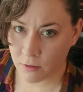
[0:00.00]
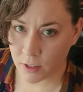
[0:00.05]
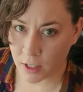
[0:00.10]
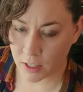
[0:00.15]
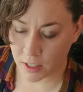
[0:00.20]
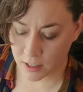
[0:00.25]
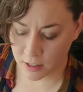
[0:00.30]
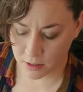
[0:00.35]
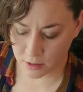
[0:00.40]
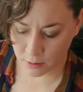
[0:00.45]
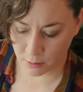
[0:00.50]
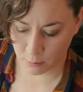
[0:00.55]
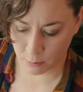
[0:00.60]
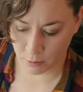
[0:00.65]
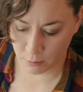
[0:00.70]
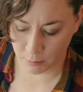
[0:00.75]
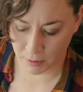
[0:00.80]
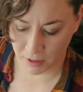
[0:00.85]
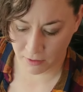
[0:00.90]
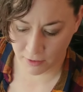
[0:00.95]
and ready, so it
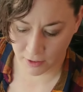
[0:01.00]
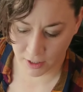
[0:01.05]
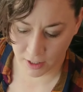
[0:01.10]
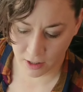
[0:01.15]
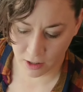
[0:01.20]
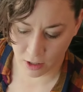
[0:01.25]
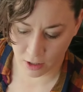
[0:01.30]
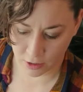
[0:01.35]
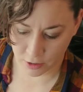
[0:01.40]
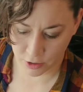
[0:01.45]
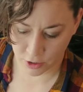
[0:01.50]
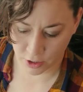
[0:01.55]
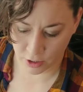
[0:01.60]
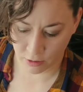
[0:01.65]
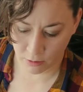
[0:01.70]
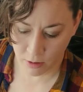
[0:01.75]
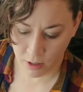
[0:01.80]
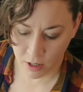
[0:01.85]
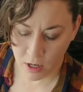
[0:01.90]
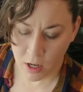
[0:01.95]
won't be a very long
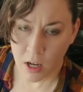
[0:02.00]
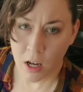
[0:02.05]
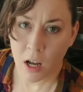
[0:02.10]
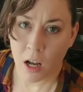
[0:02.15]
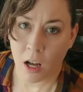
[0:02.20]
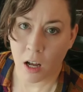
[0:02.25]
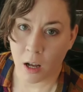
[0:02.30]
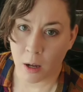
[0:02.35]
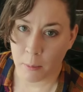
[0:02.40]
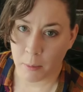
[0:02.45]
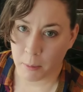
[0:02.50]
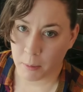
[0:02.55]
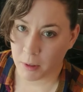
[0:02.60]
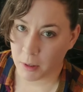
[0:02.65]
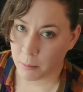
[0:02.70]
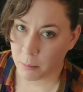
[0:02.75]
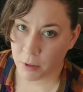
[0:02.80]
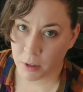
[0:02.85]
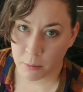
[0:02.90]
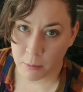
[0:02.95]
show. I'm going
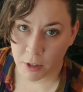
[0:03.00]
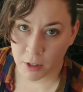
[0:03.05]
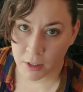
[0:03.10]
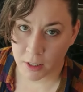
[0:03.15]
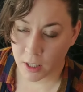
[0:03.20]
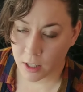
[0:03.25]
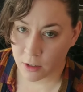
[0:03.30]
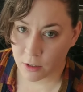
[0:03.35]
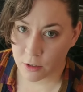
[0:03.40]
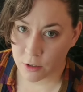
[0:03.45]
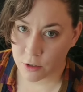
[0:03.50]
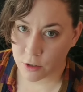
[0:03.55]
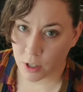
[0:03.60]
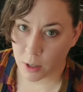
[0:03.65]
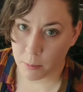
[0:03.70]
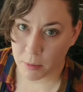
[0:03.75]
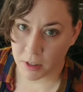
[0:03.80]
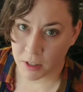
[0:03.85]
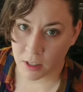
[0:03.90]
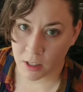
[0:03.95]
to put them all together,
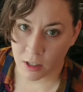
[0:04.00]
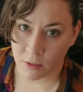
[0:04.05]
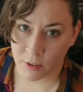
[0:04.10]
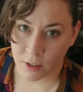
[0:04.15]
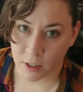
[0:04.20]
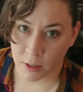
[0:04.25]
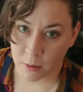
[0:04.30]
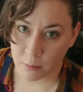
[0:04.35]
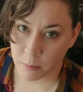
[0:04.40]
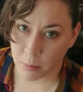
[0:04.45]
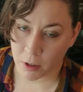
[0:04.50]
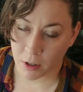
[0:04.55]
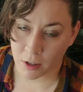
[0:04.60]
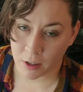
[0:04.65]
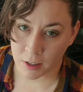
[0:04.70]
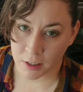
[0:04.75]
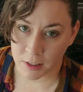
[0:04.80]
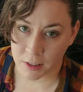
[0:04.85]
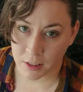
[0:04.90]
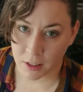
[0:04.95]
drop it in the oven,
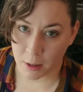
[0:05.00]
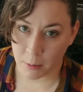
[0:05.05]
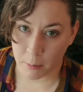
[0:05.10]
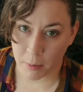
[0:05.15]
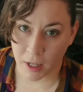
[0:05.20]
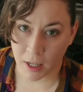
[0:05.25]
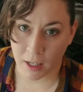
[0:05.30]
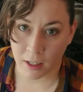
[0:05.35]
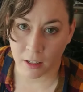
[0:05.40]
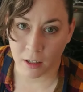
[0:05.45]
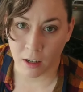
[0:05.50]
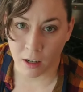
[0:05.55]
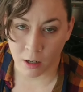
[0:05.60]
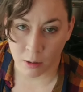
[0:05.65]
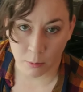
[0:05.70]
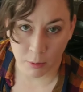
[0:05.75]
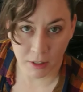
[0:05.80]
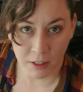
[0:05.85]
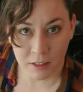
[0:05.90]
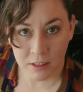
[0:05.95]
pause, come back.
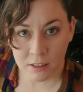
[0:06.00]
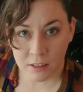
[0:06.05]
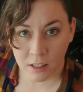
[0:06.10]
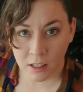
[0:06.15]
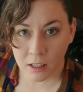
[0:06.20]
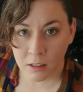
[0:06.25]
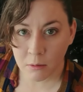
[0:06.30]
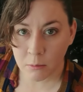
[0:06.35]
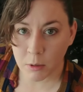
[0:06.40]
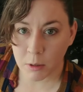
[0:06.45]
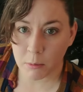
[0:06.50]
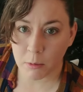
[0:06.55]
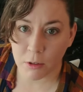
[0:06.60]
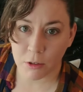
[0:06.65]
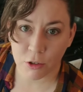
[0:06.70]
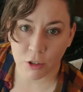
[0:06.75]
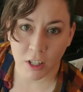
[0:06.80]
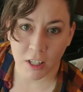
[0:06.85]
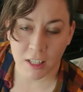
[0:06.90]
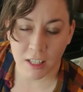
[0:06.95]
When it's done, we will
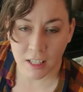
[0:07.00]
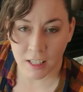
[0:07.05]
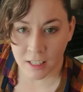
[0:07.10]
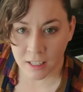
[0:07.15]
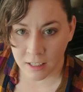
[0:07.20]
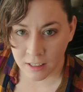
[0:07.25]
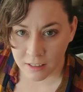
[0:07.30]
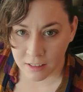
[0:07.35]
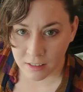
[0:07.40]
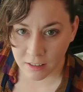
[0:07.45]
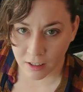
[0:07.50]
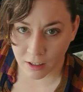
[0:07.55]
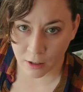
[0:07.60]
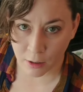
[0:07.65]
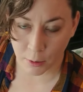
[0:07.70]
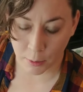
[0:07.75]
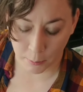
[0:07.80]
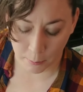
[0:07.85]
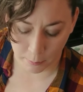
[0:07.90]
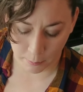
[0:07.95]
try to eat it
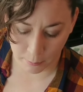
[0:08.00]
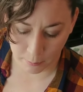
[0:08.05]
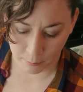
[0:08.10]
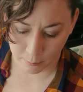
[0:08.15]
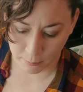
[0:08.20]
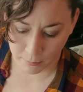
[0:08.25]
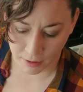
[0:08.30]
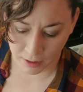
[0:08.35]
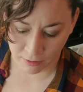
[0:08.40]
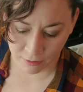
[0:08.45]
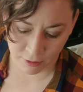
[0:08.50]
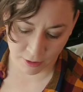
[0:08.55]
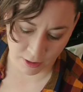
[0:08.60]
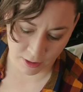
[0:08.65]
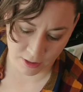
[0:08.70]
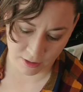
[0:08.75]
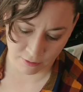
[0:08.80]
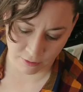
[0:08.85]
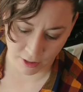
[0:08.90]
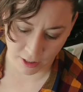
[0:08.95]
if it
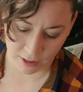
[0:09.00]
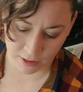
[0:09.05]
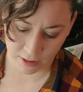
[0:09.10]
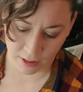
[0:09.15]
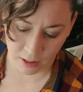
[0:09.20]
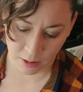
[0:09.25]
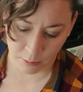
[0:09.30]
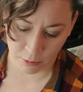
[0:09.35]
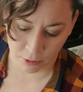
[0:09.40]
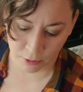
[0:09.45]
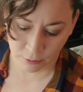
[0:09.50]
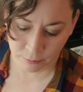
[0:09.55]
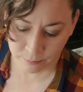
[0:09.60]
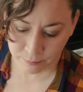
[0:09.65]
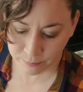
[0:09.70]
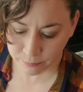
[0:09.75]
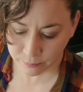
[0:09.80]
is in fact edible.